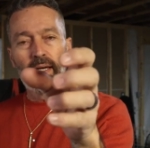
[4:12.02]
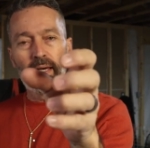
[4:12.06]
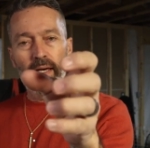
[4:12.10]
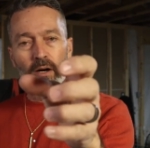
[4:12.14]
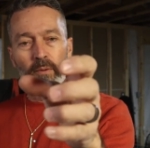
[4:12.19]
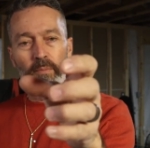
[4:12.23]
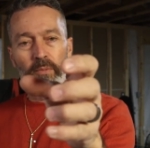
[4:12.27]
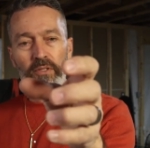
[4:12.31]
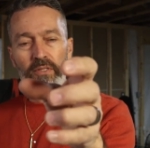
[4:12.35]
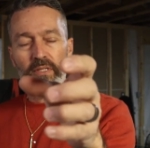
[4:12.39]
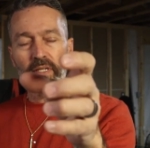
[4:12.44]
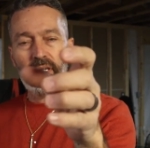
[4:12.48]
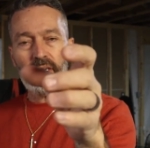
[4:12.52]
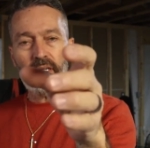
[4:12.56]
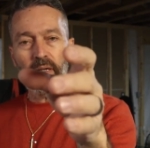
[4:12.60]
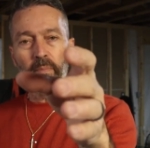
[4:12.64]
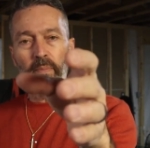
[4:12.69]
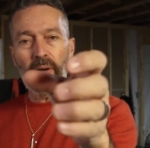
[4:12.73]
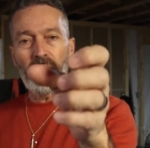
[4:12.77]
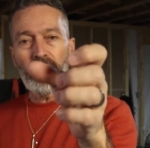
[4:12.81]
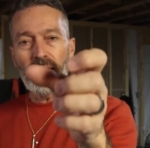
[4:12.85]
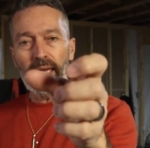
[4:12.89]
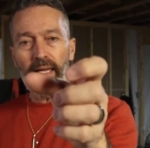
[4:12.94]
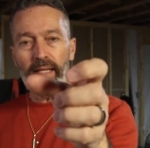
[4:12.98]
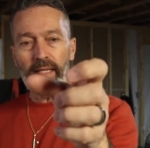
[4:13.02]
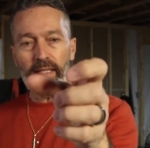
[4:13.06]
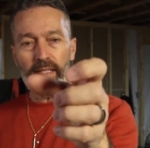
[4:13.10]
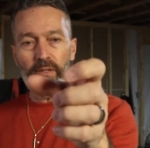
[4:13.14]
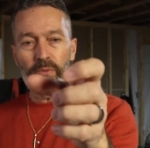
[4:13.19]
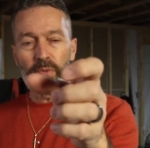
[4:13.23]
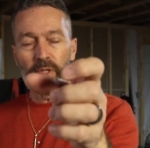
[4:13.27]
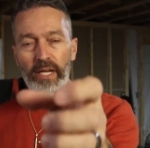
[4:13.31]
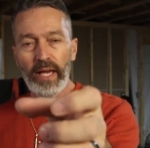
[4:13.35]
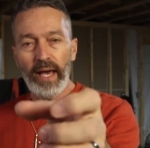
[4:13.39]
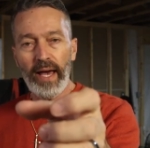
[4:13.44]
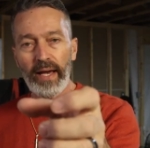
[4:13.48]
almost like a panic
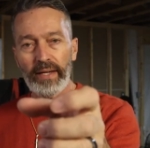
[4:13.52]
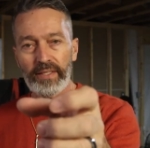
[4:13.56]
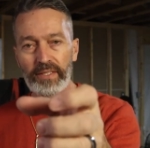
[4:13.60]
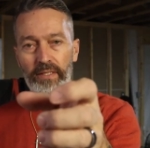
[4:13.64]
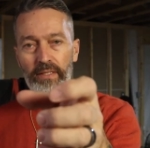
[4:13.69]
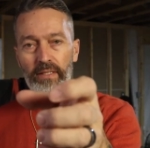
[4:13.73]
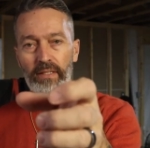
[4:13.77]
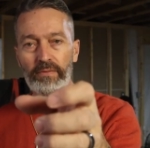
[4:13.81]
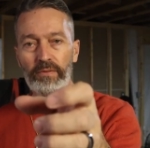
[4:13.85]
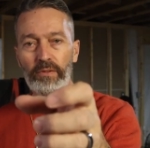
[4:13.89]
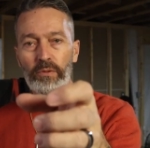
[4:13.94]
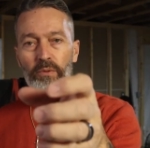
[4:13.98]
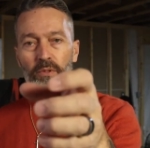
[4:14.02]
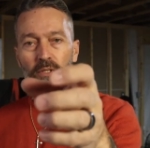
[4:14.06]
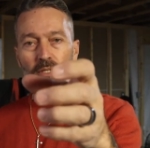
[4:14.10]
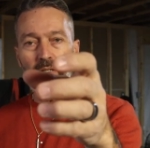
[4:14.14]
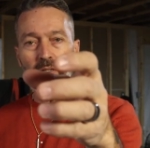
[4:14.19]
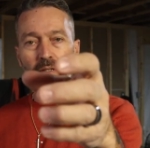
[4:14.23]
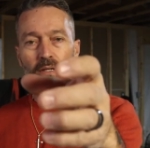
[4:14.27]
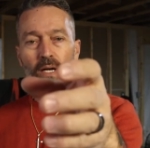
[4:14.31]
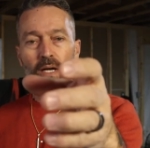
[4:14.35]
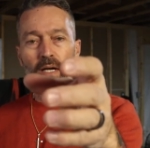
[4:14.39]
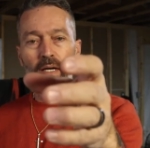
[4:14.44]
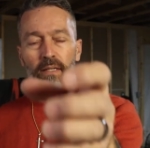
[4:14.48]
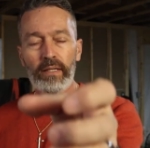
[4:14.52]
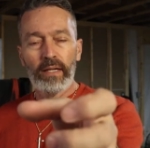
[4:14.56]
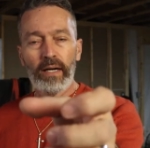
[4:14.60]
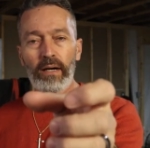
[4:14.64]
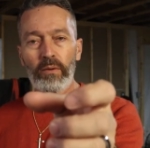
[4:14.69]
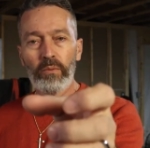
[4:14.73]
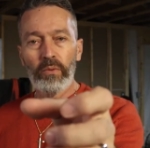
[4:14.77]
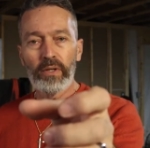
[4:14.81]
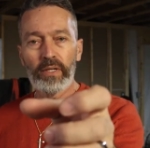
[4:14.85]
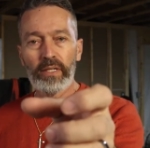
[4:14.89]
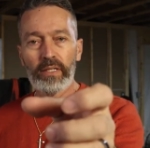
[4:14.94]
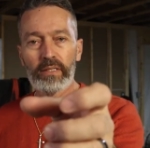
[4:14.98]
reaction, if you will,
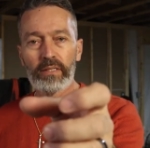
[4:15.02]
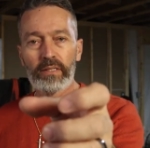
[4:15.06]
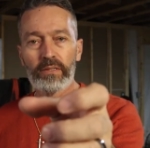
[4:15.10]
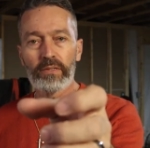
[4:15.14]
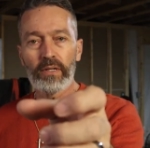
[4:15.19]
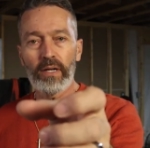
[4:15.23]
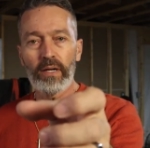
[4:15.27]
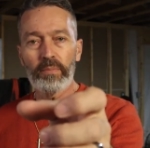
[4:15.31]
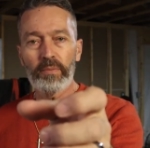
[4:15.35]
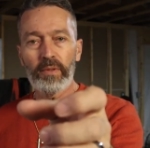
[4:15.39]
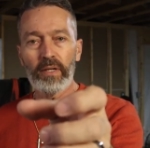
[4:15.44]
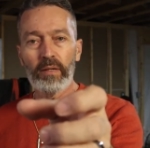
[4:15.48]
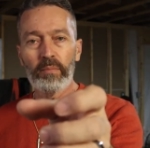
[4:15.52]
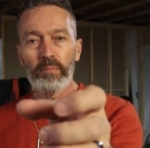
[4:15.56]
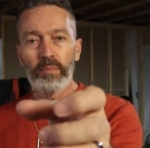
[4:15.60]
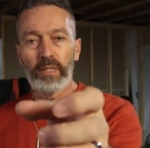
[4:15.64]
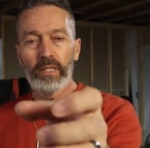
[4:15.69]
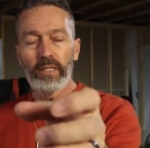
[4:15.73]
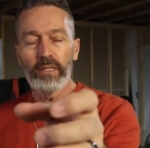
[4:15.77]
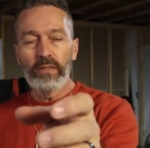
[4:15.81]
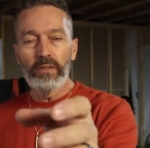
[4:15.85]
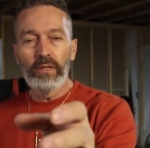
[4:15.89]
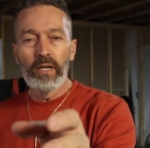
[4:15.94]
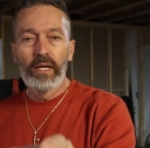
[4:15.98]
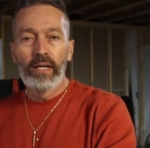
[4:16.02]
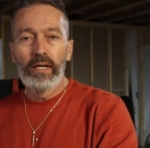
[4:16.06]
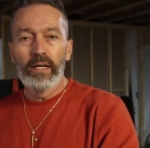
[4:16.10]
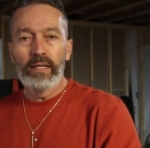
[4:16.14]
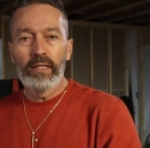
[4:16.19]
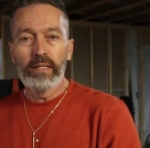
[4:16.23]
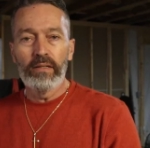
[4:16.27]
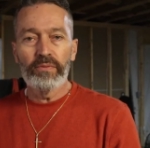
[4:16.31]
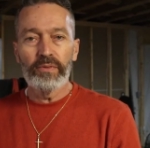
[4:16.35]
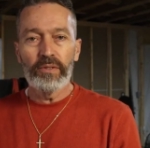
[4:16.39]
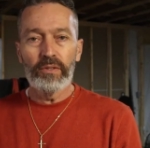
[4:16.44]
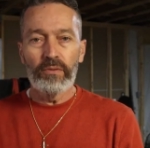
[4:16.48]
not wanting to drop that bow.
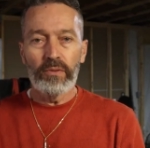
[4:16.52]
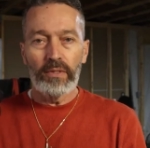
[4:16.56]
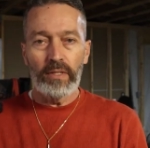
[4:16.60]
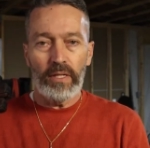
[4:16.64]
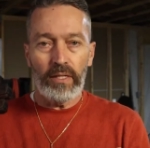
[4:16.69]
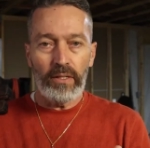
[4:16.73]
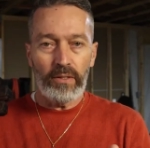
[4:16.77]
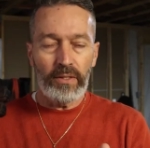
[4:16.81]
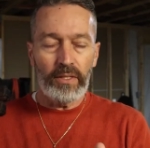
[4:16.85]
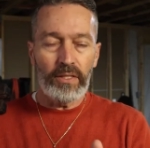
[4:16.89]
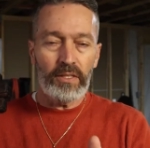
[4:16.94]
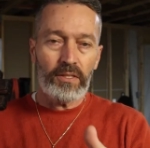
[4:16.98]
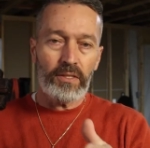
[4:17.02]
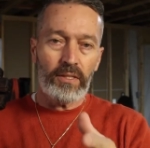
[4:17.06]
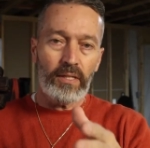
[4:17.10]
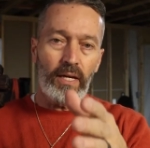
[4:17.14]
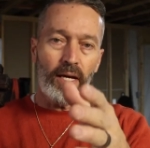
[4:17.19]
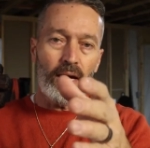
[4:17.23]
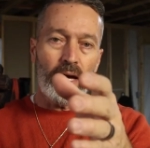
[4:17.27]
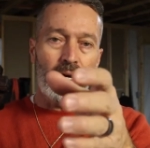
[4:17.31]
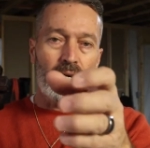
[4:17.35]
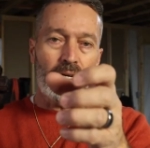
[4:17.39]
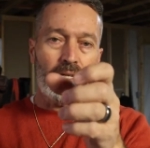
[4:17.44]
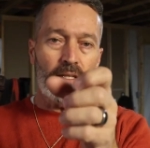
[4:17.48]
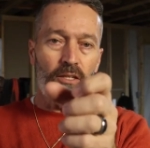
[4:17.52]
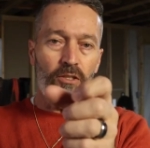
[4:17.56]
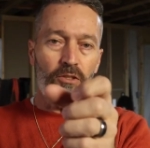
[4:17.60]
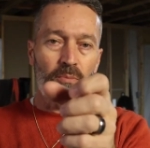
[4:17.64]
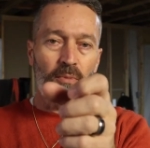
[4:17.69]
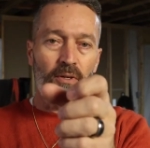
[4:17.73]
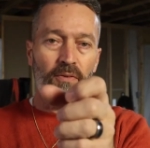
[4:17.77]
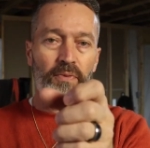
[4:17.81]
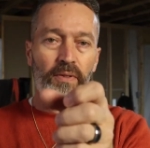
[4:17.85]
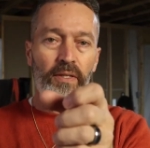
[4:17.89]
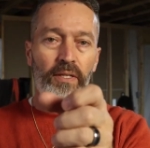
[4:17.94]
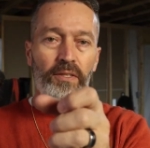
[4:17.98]
And if you noticed, I closed
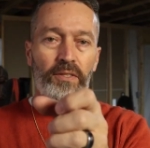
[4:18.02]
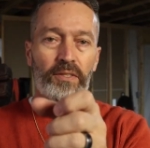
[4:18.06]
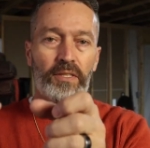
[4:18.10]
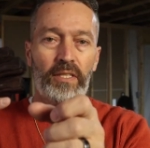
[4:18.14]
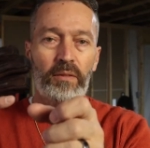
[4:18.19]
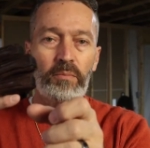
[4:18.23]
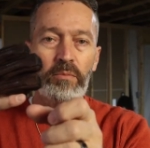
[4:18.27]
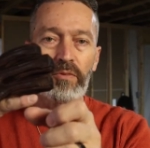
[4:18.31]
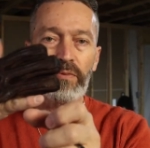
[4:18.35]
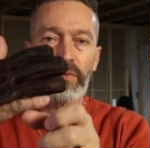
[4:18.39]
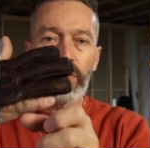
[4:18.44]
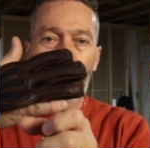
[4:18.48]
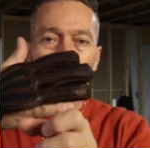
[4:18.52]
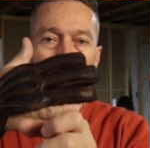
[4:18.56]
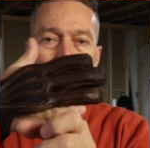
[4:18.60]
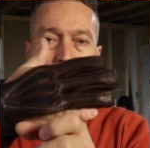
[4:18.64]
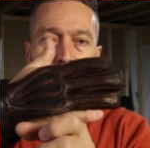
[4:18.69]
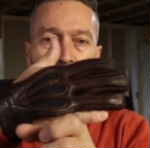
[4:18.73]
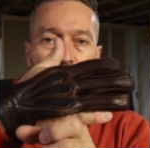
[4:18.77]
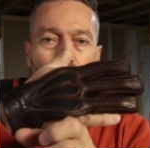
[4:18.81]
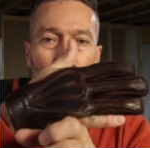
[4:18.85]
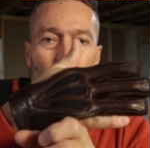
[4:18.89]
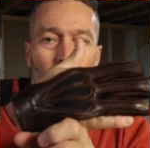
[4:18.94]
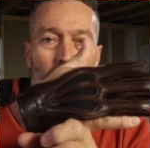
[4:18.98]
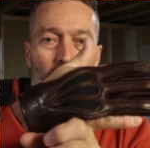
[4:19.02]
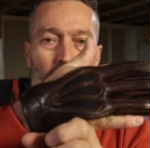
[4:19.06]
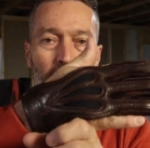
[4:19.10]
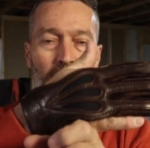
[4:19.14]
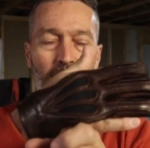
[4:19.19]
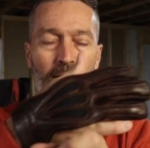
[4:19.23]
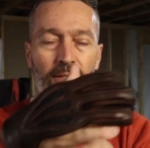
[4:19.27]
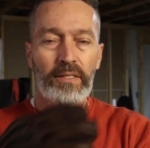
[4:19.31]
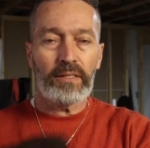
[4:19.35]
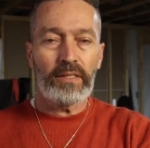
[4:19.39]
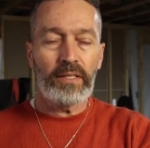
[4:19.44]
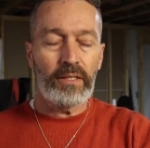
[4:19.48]
my fingers in before the arrow had
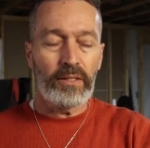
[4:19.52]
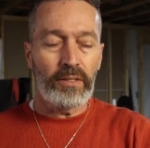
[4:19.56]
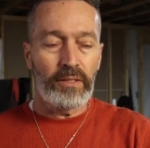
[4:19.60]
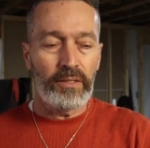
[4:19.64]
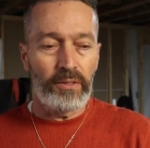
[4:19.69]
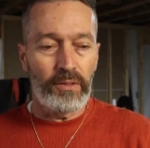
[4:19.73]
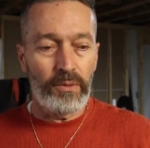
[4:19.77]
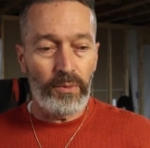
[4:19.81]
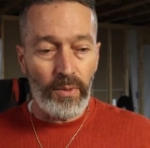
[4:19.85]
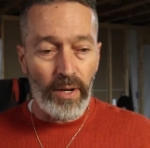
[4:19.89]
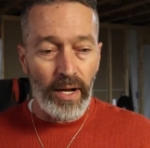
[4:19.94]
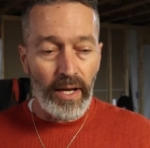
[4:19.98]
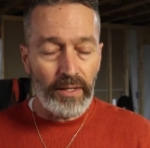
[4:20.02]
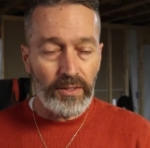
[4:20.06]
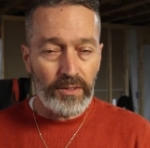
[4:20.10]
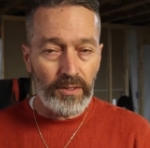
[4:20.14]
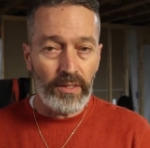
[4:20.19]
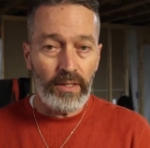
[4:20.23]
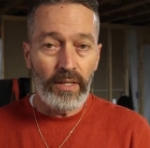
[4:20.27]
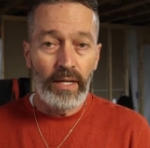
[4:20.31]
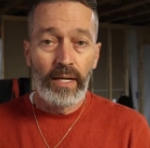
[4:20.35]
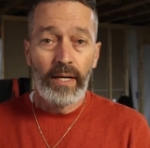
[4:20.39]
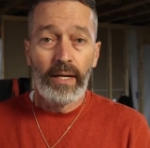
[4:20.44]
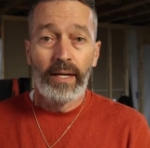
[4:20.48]
actually cleared the riser.